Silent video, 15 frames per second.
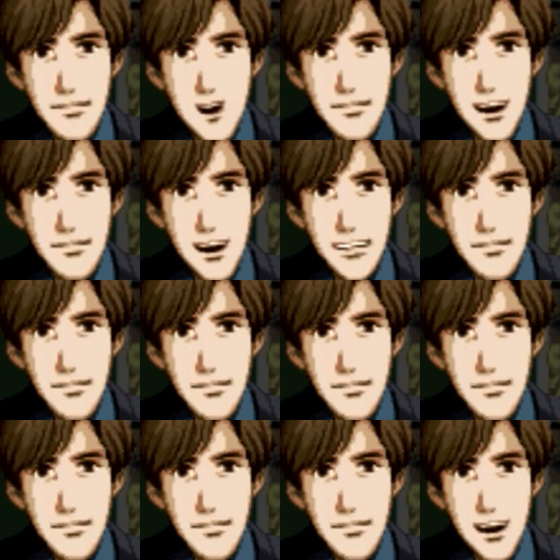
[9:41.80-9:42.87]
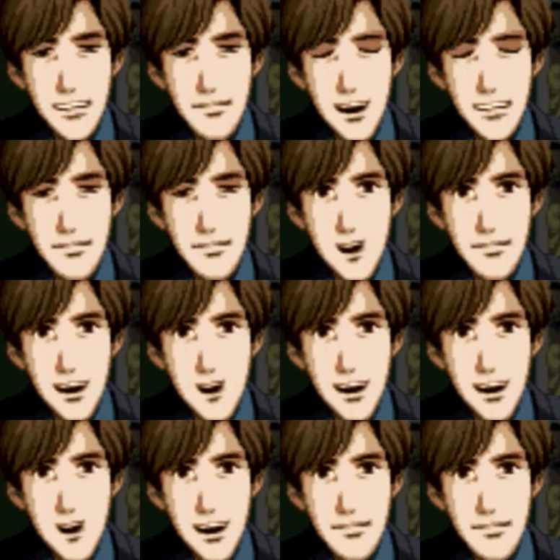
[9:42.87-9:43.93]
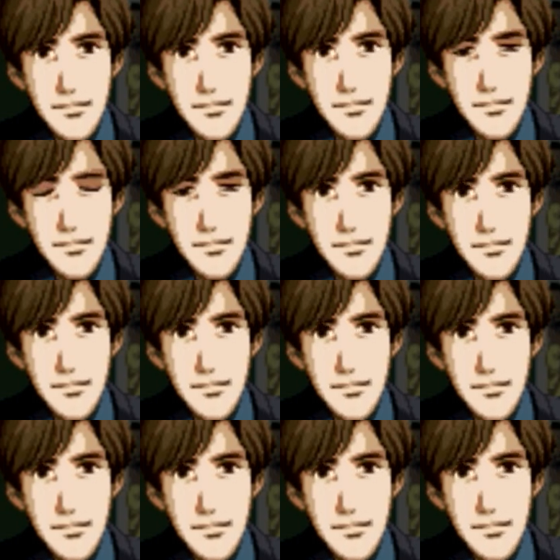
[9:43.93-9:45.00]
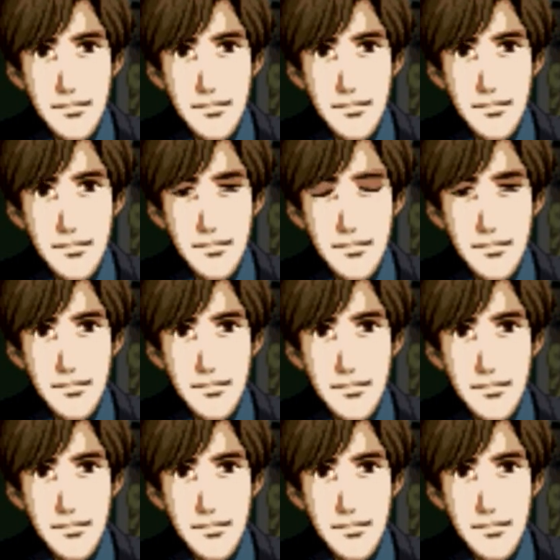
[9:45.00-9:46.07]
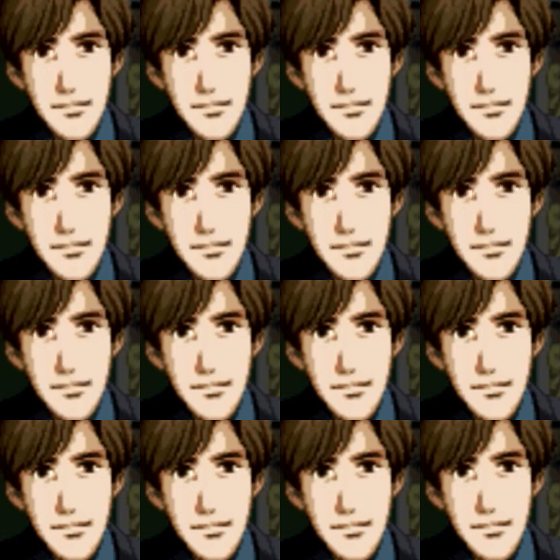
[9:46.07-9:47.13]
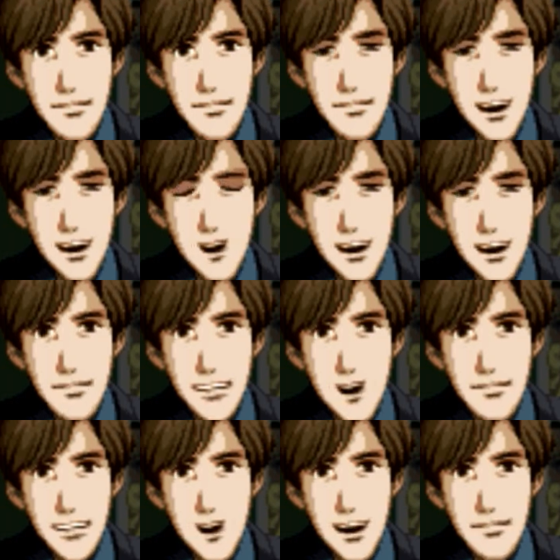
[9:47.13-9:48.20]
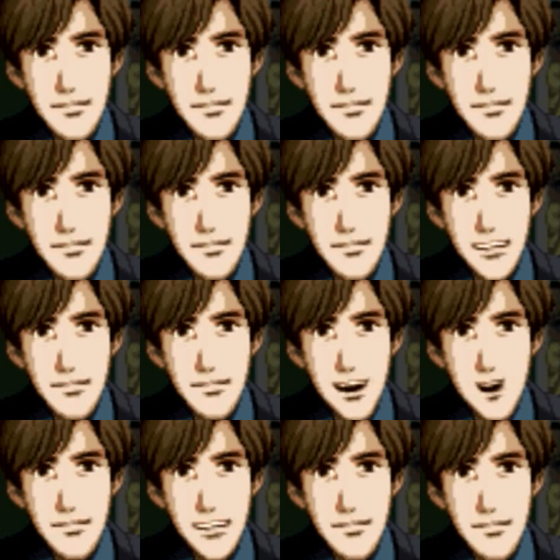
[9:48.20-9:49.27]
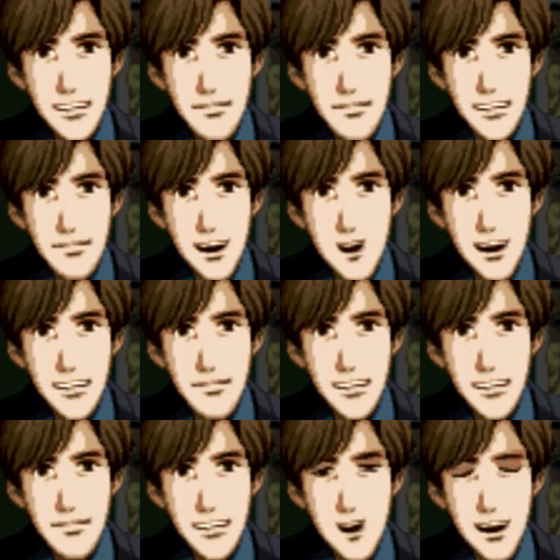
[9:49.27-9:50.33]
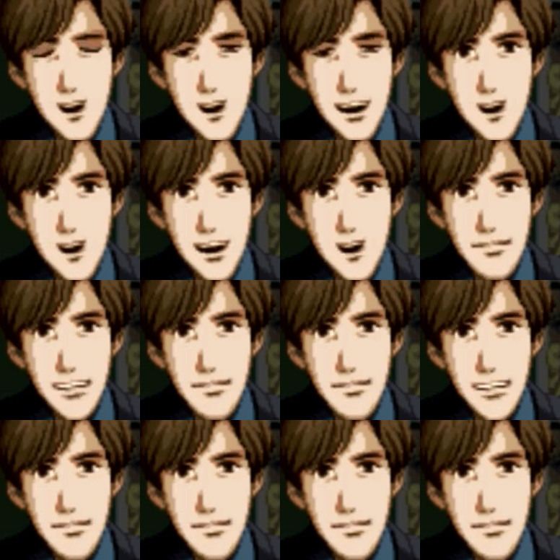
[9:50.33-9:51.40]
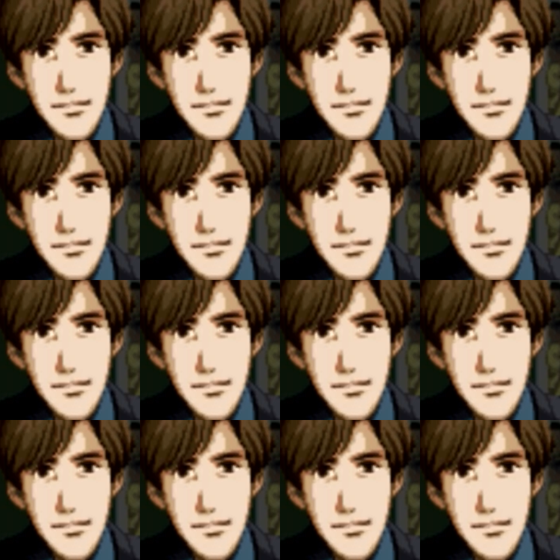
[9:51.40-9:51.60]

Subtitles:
and they are well worth it if it's your kind of thing. And it's great to finally have an official way to play these in English. I know that I don't talk about this on my channel too often,